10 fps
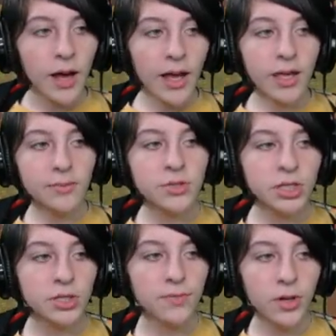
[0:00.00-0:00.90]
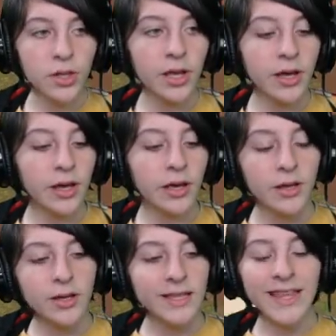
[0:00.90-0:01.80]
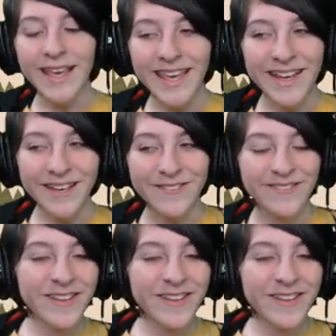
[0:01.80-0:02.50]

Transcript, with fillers: I am smaller. There you go.